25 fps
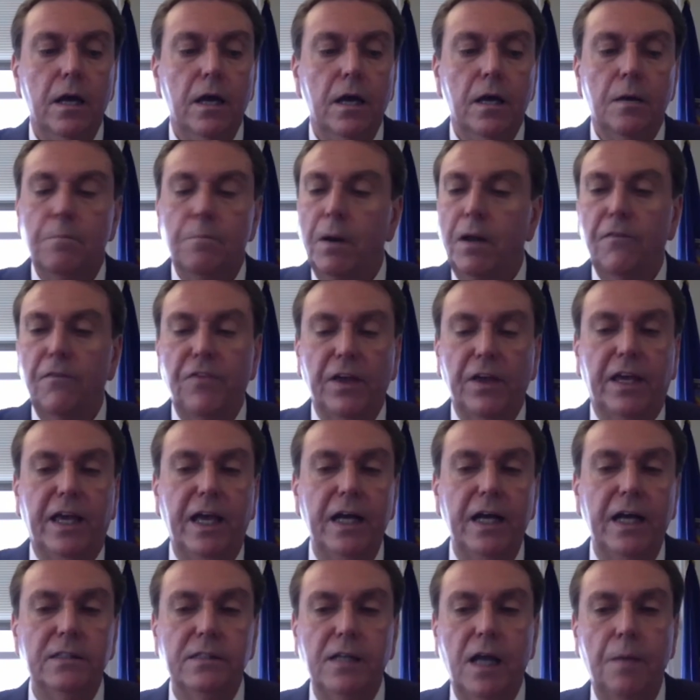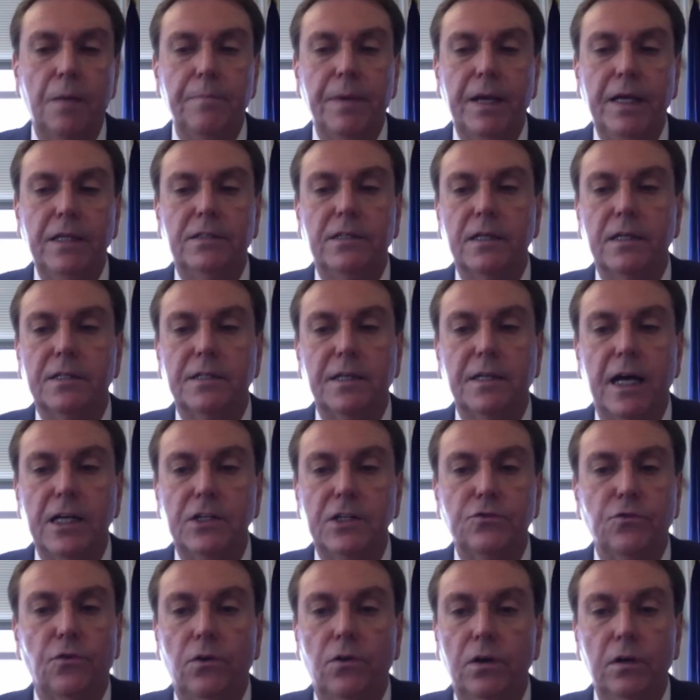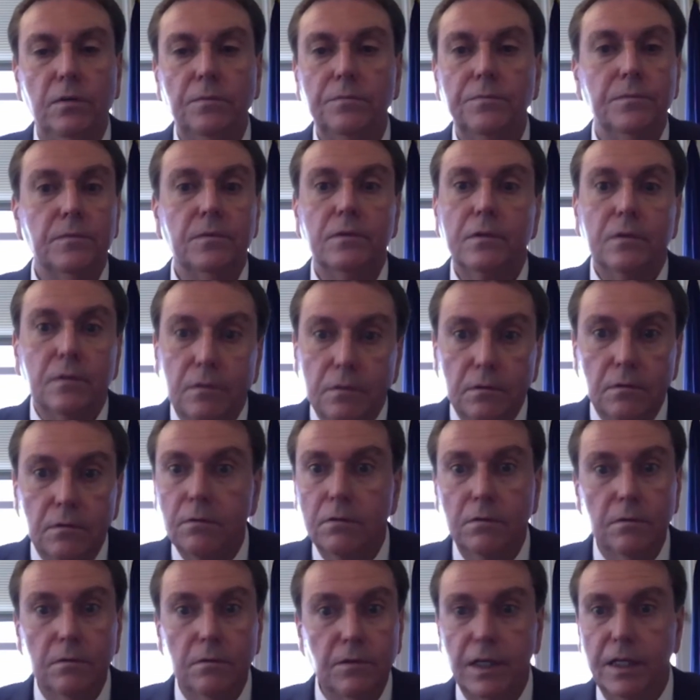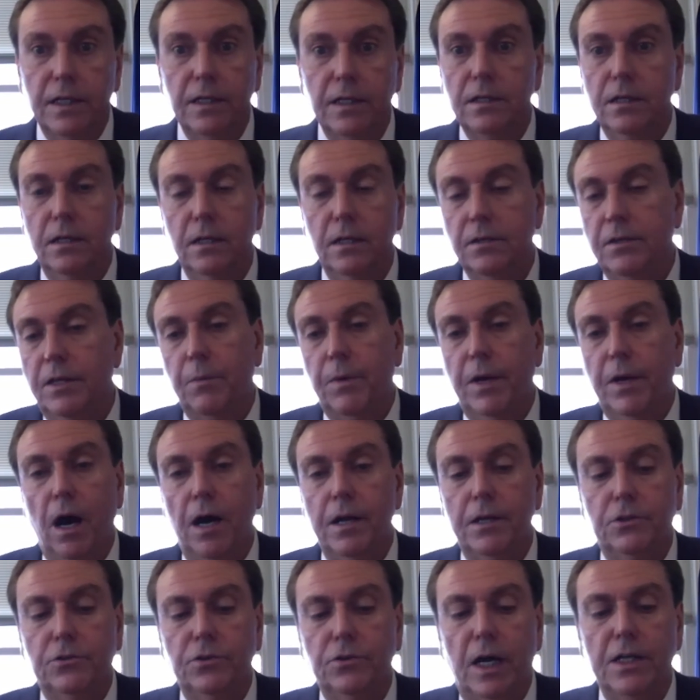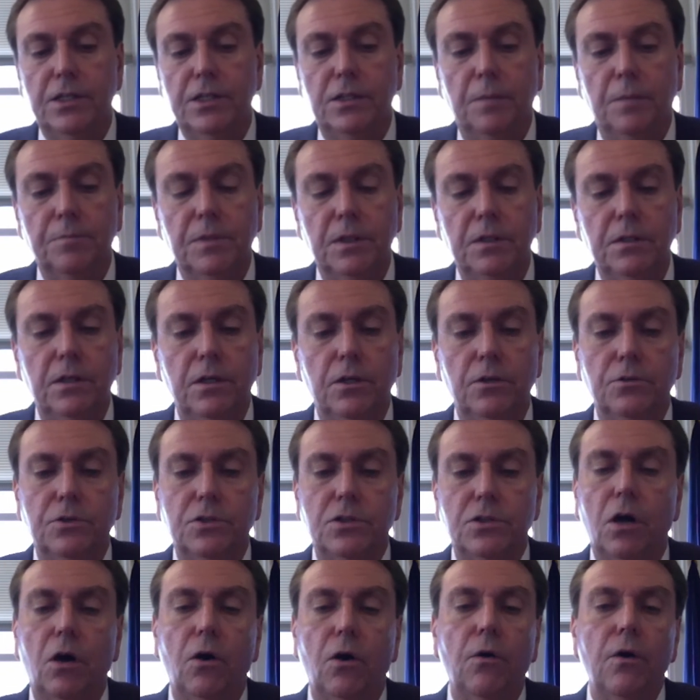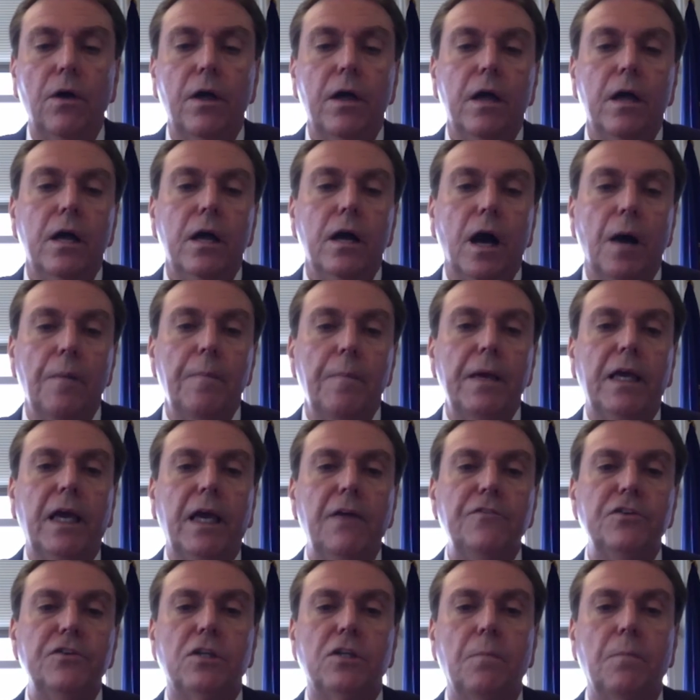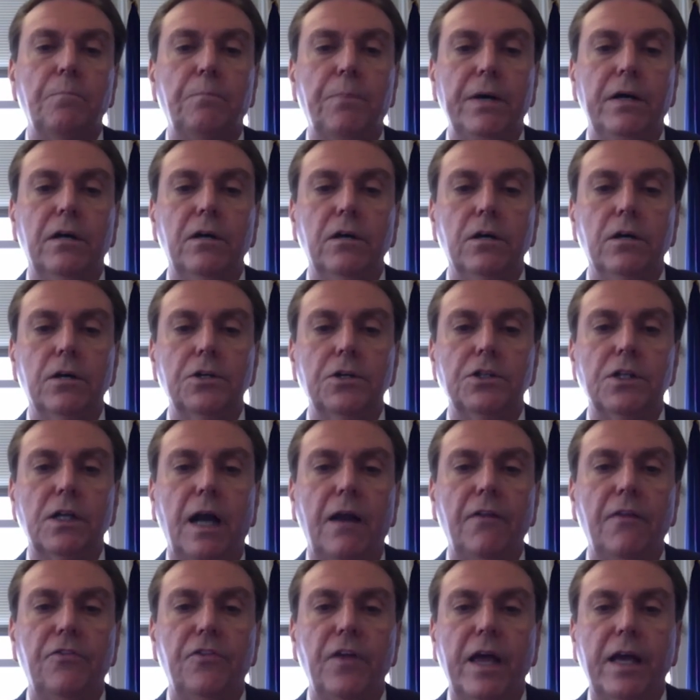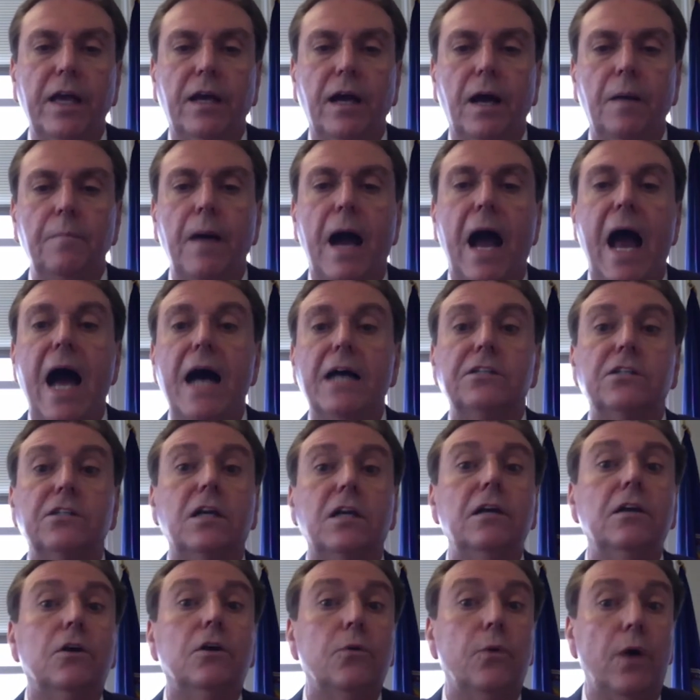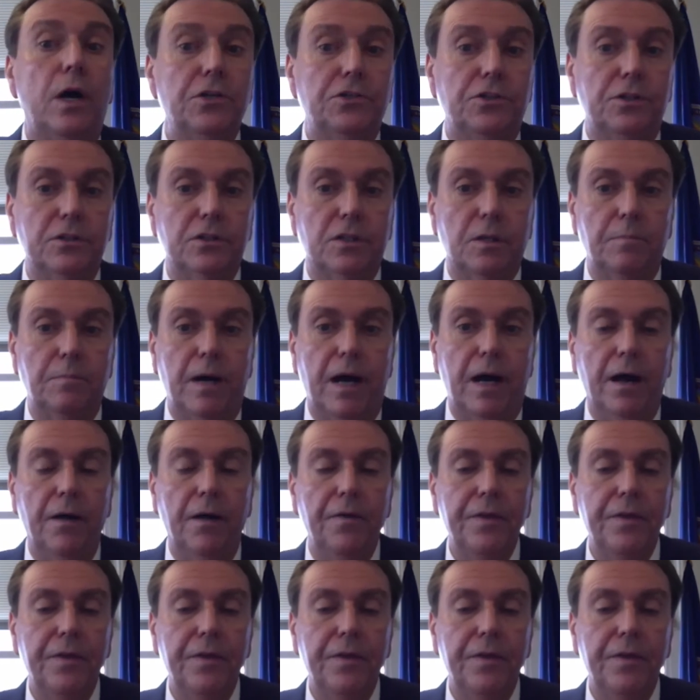but if the kid's not being successful, then we ought to try something new. So let me give you some pillars that I think I'm asking questions about.